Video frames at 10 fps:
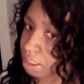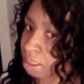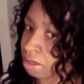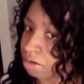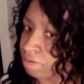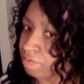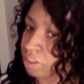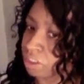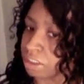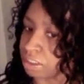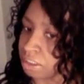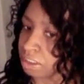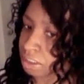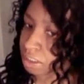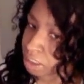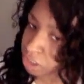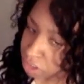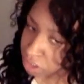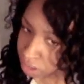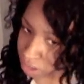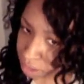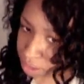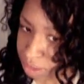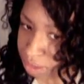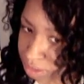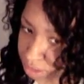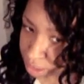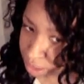I don't know if I should just let y'all see this.